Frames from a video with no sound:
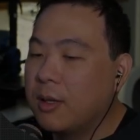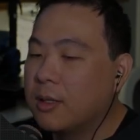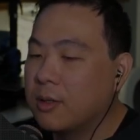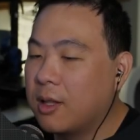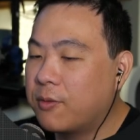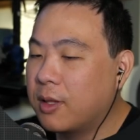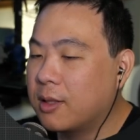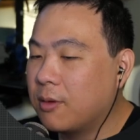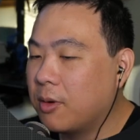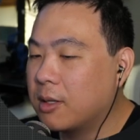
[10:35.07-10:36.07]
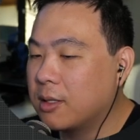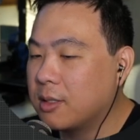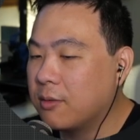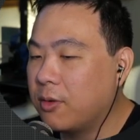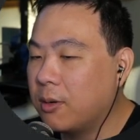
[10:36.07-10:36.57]
So left click, then right click to
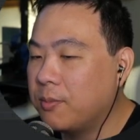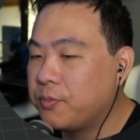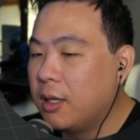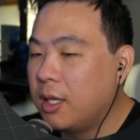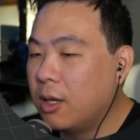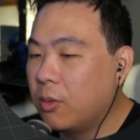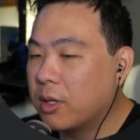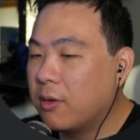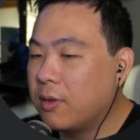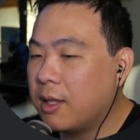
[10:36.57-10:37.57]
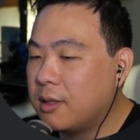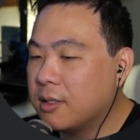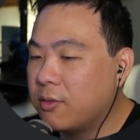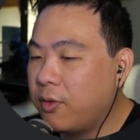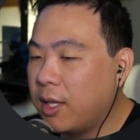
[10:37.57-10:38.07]
confirm. Here we're given that
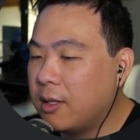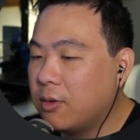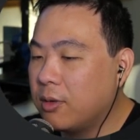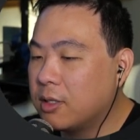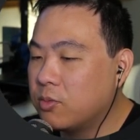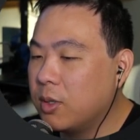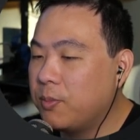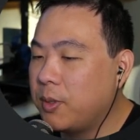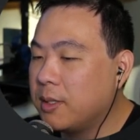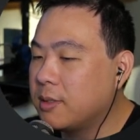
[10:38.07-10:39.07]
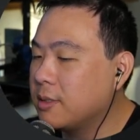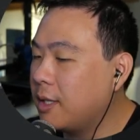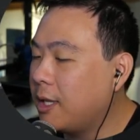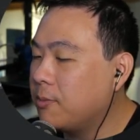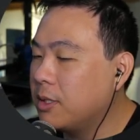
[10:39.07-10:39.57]
this fin or this rib piece is
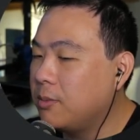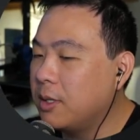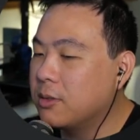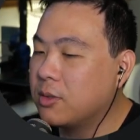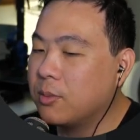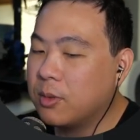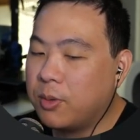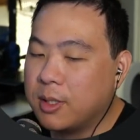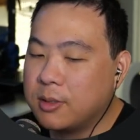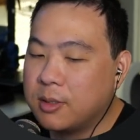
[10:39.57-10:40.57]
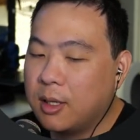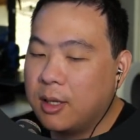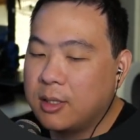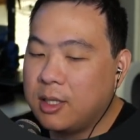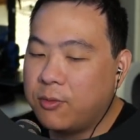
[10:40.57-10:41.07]
8mm. So I'm going to press
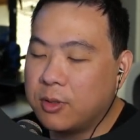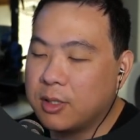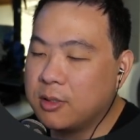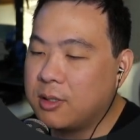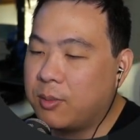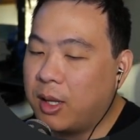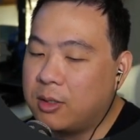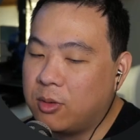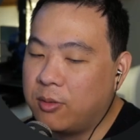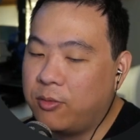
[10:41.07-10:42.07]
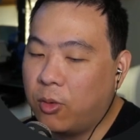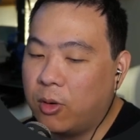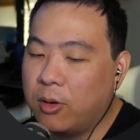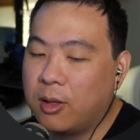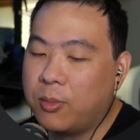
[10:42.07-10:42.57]
D for distance. I'm going to enter in
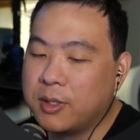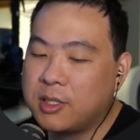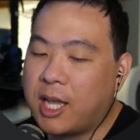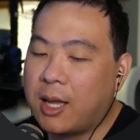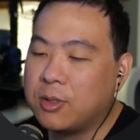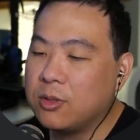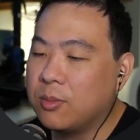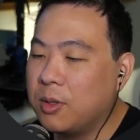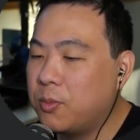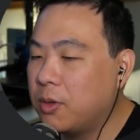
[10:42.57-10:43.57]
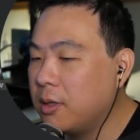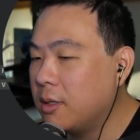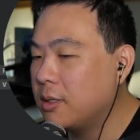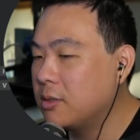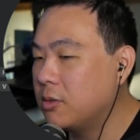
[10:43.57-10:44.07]
4, then press tab to do a
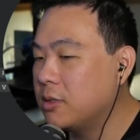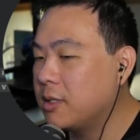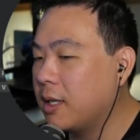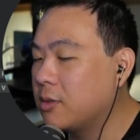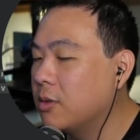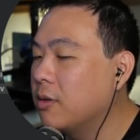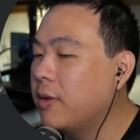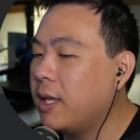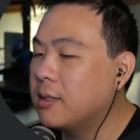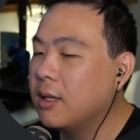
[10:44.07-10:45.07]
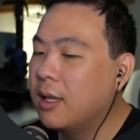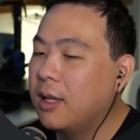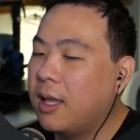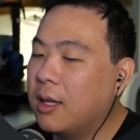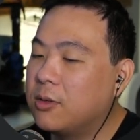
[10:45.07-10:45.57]
midpoint extrusion to get a total of 8.
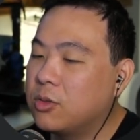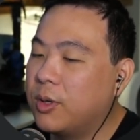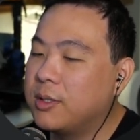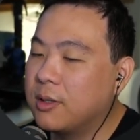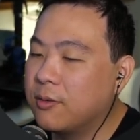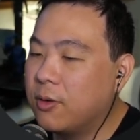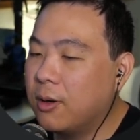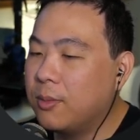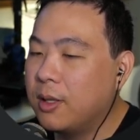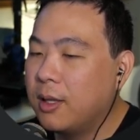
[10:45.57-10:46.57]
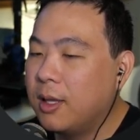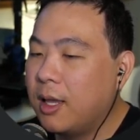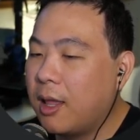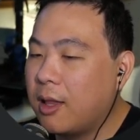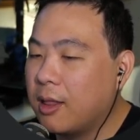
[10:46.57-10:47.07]
Enter twice to confirm.
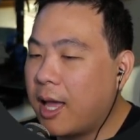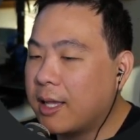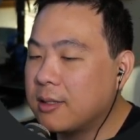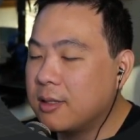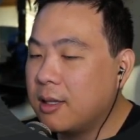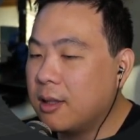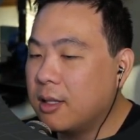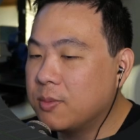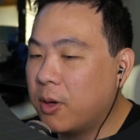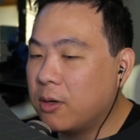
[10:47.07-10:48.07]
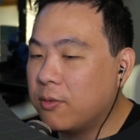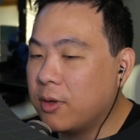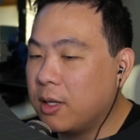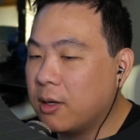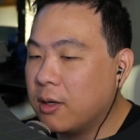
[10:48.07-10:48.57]
And then lastly, this part over
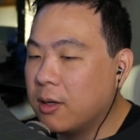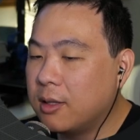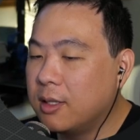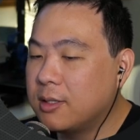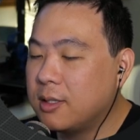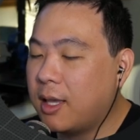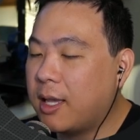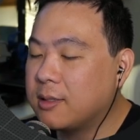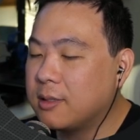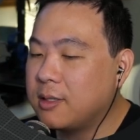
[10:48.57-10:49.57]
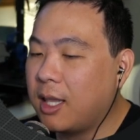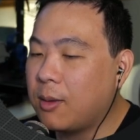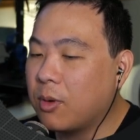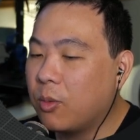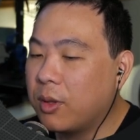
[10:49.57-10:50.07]
here, this has the
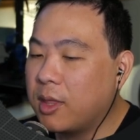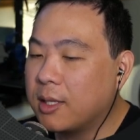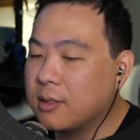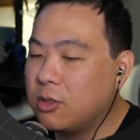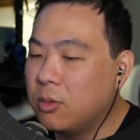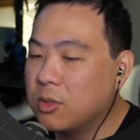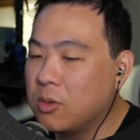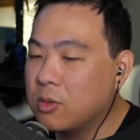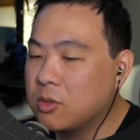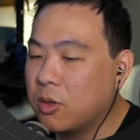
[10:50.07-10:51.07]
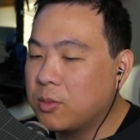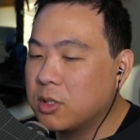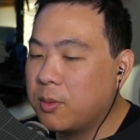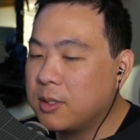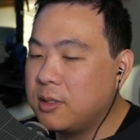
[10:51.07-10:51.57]
same width as the tombstone. So I'm
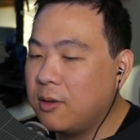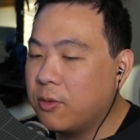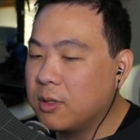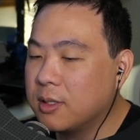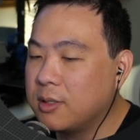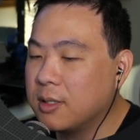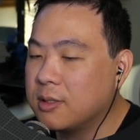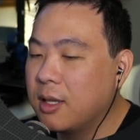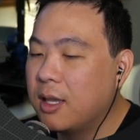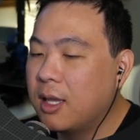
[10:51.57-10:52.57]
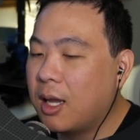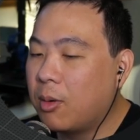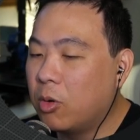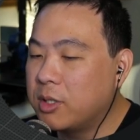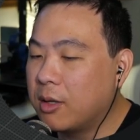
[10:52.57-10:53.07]
just press D for distance. I'm
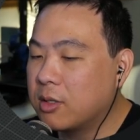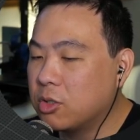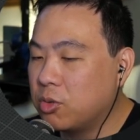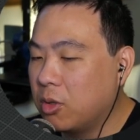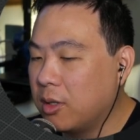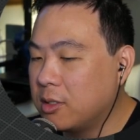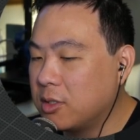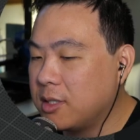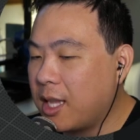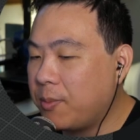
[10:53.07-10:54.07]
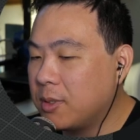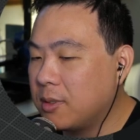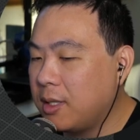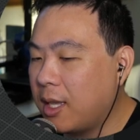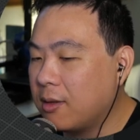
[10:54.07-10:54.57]
gonna hold down Control and just snap it to
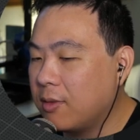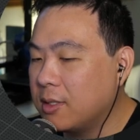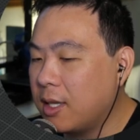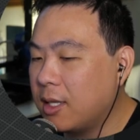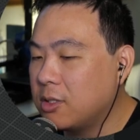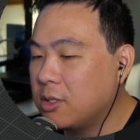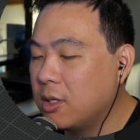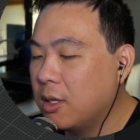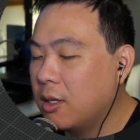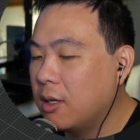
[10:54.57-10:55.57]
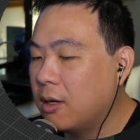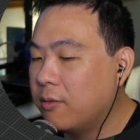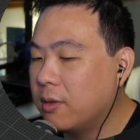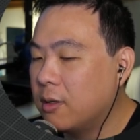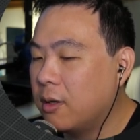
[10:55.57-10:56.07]
the end of this edge
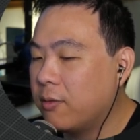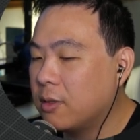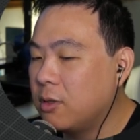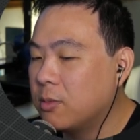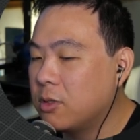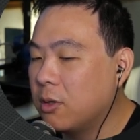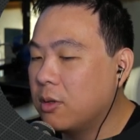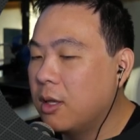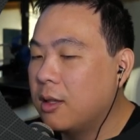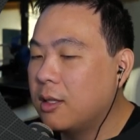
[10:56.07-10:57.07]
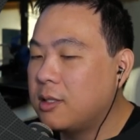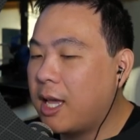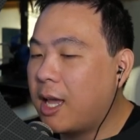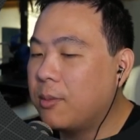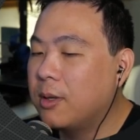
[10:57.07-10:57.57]
of the tombstone, then
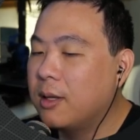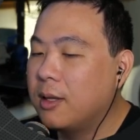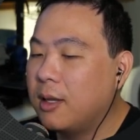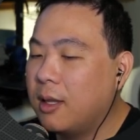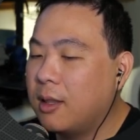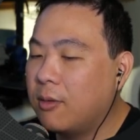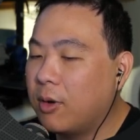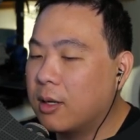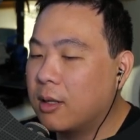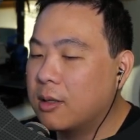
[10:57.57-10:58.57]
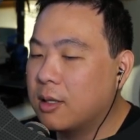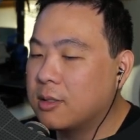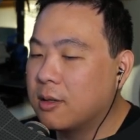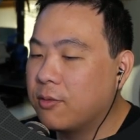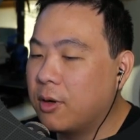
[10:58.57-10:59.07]
tab, and then right click
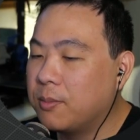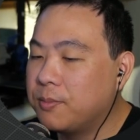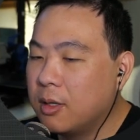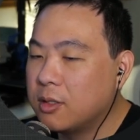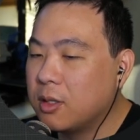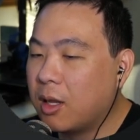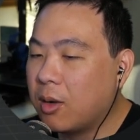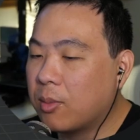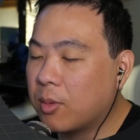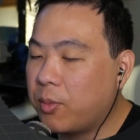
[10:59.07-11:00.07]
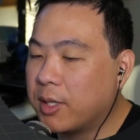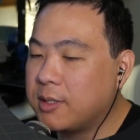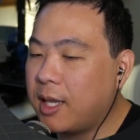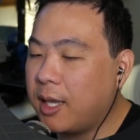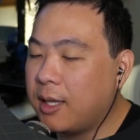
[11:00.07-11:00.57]
to confirm. So now I'm going to
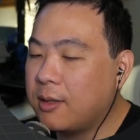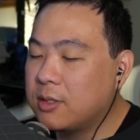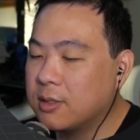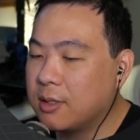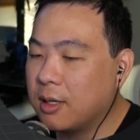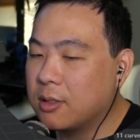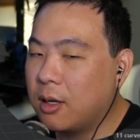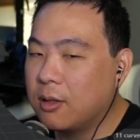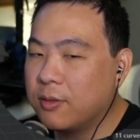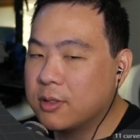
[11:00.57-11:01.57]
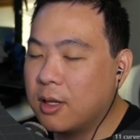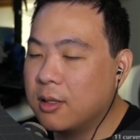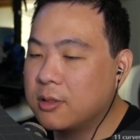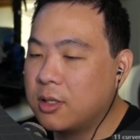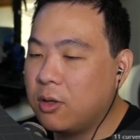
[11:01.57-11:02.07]
press A to select all of the
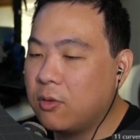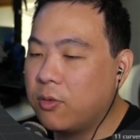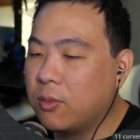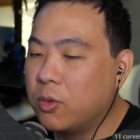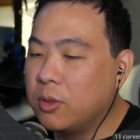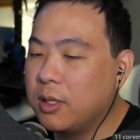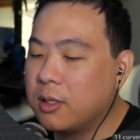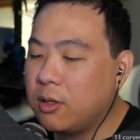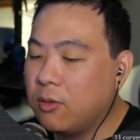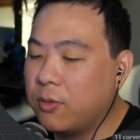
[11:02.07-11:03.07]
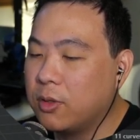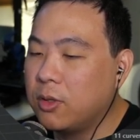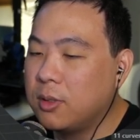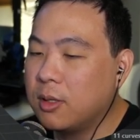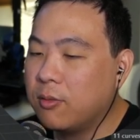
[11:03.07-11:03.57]
solids, Q for Boolean, Q for
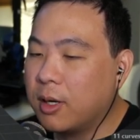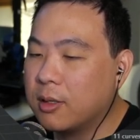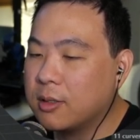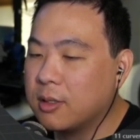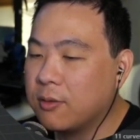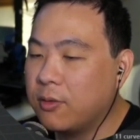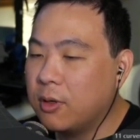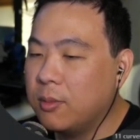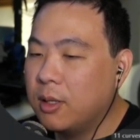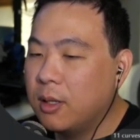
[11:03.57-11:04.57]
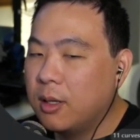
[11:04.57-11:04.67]
Union, right click to confirm.